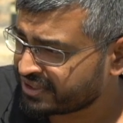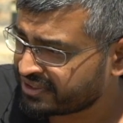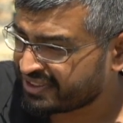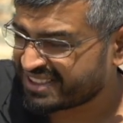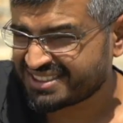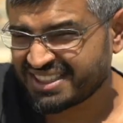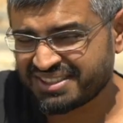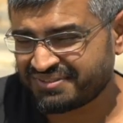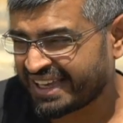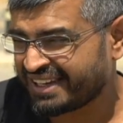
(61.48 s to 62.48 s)
the
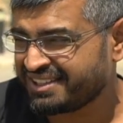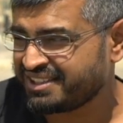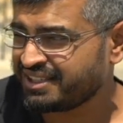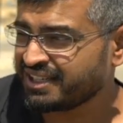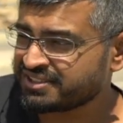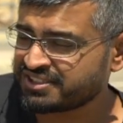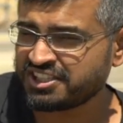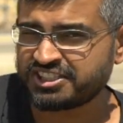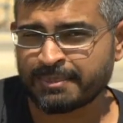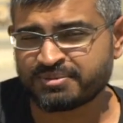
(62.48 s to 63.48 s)
distinctive LED
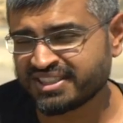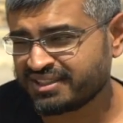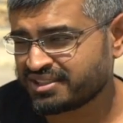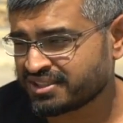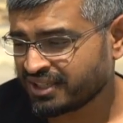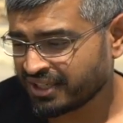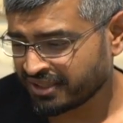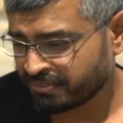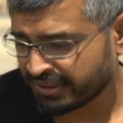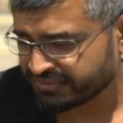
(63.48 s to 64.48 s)
C-shaped signature
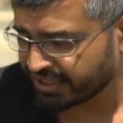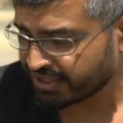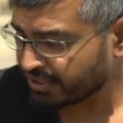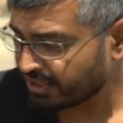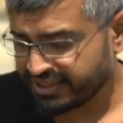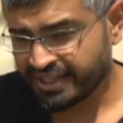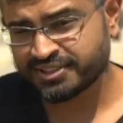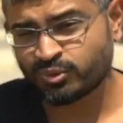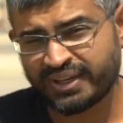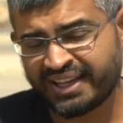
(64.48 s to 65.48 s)
above that. Oh, that
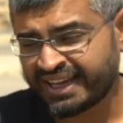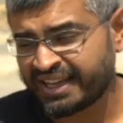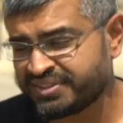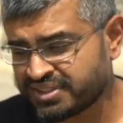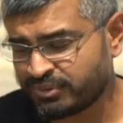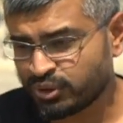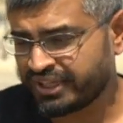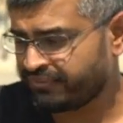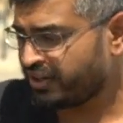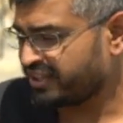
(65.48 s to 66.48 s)
is quite a handsome
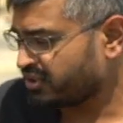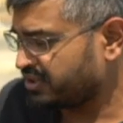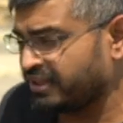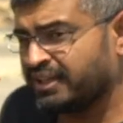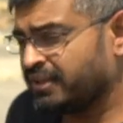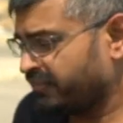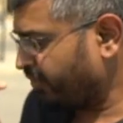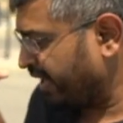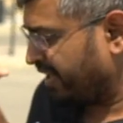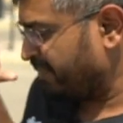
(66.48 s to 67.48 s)
looking front. It's got the
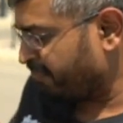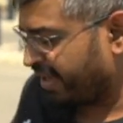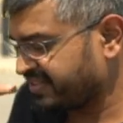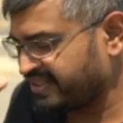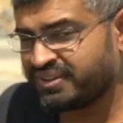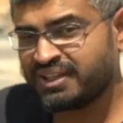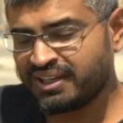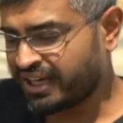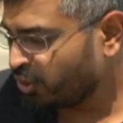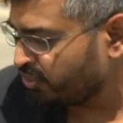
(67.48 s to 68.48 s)
frankly massive
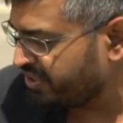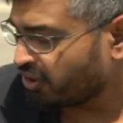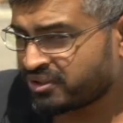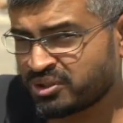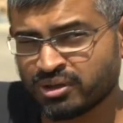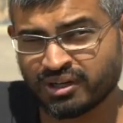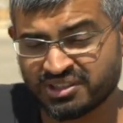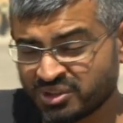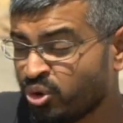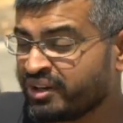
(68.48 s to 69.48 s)
Audi
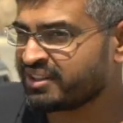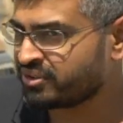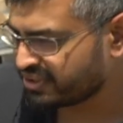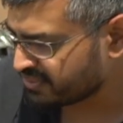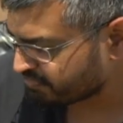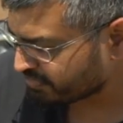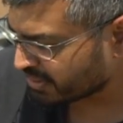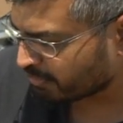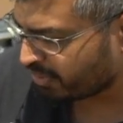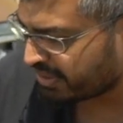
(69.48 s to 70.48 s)
octagonal grille,
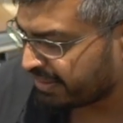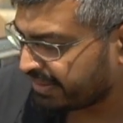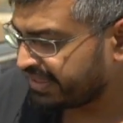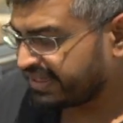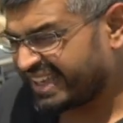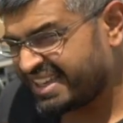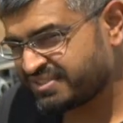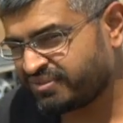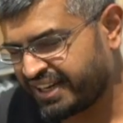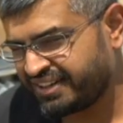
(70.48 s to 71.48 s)
but it
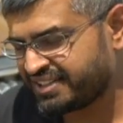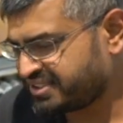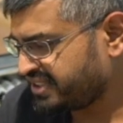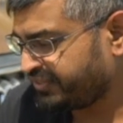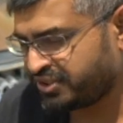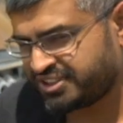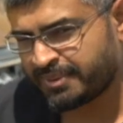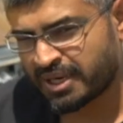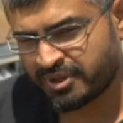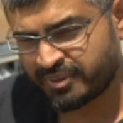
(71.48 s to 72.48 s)
is very distinctive. If you see
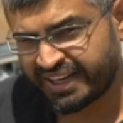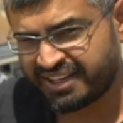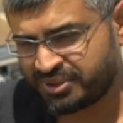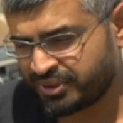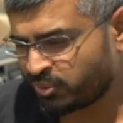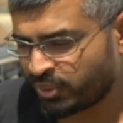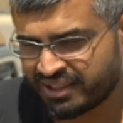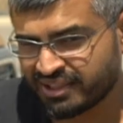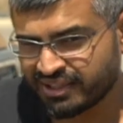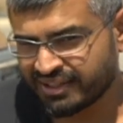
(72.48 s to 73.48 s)
it coming behind you, it
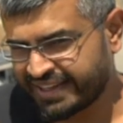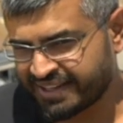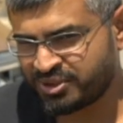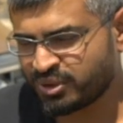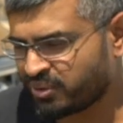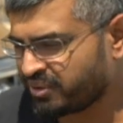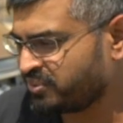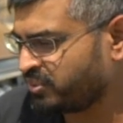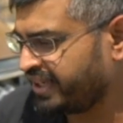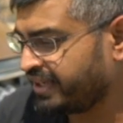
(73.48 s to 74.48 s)
will get you out of
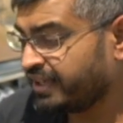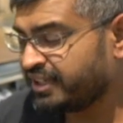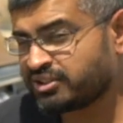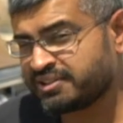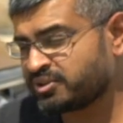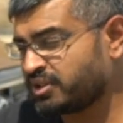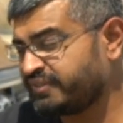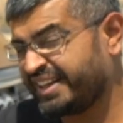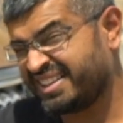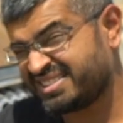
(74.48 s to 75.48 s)
the way. It's also got
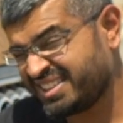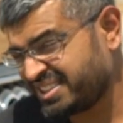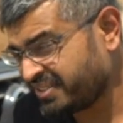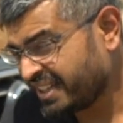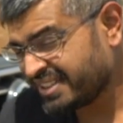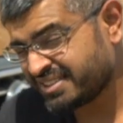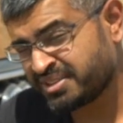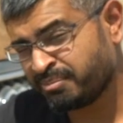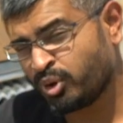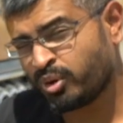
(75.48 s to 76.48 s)
a very distinctive
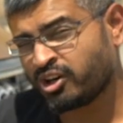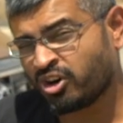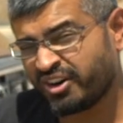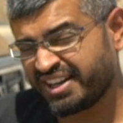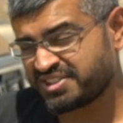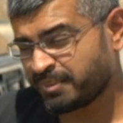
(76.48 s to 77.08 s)
Samoa orange